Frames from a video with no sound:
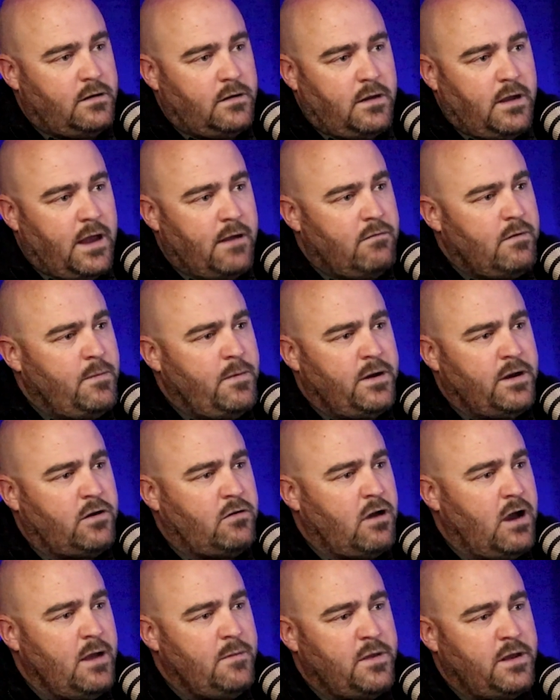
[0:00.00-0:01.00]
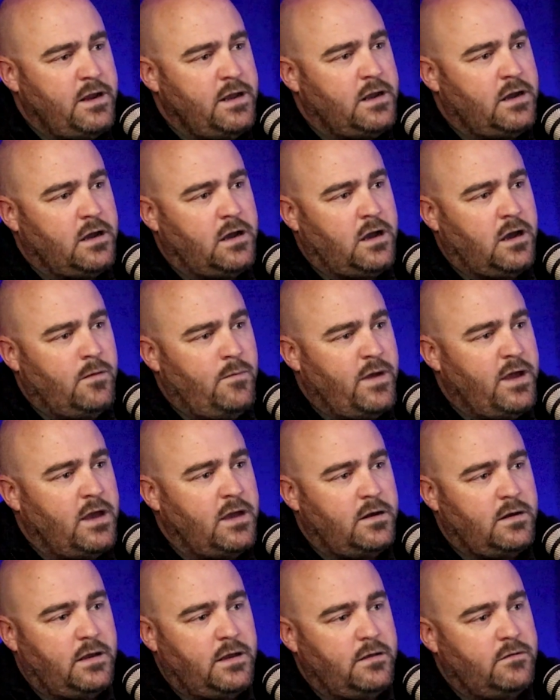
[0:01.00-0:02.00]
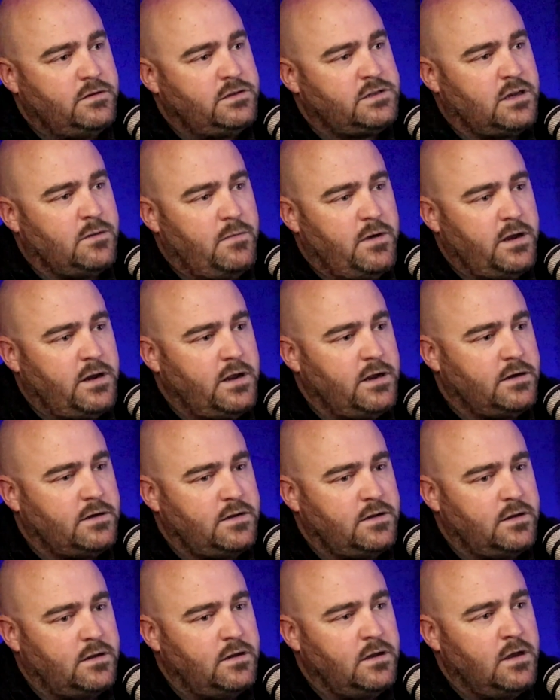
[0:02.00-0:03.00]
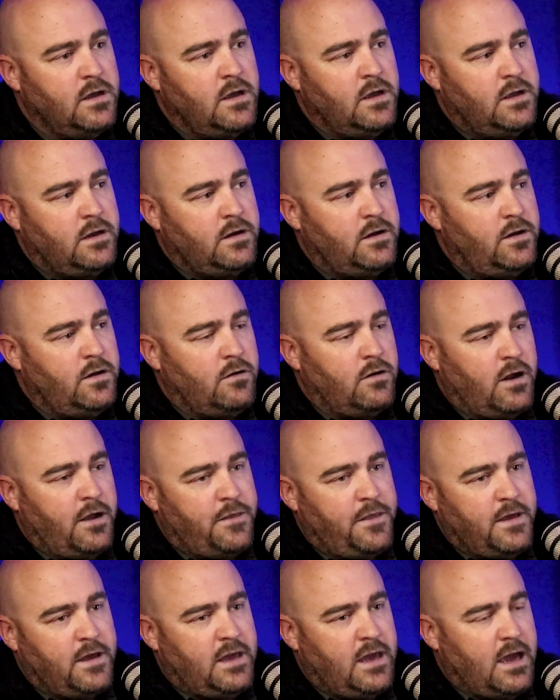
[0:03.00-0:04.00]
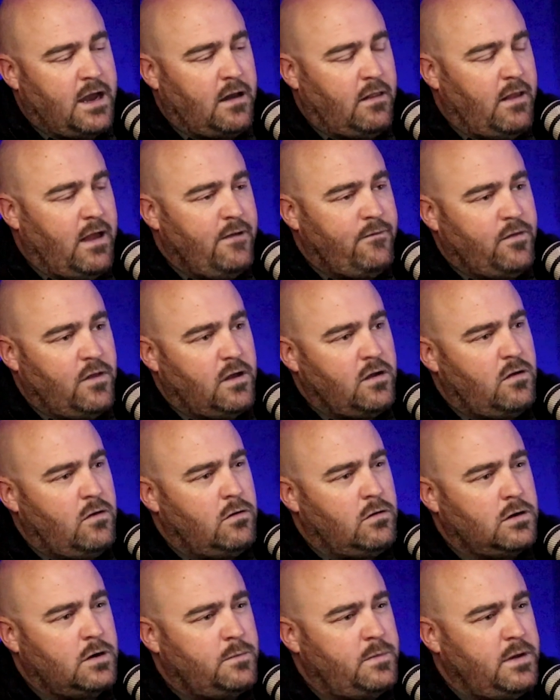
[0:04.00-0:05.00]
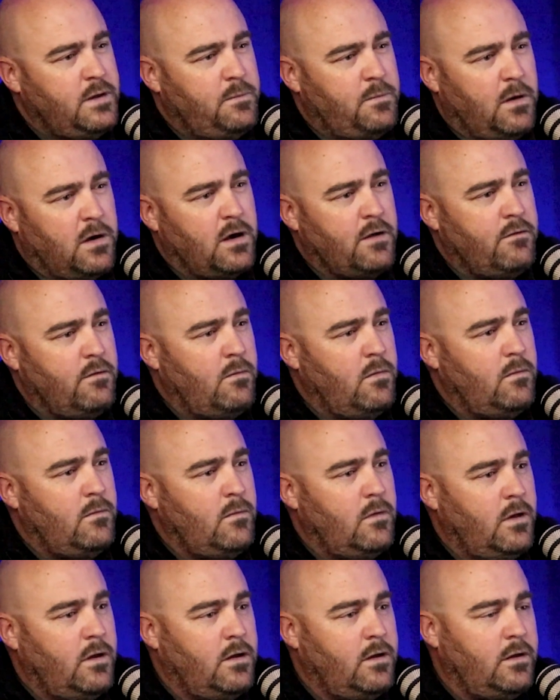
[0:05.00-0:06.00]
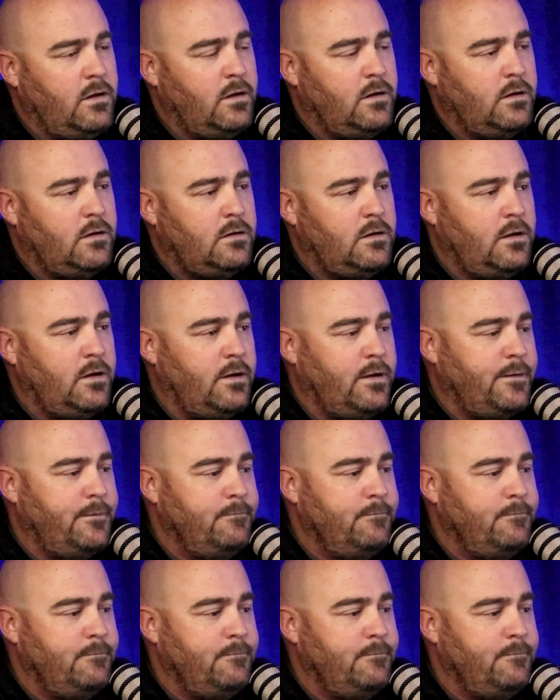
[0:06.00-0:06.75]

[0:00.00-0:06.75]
Every bit of crime that he could commit, he was committing to to do it. I think he had a lifelong goal to be part of a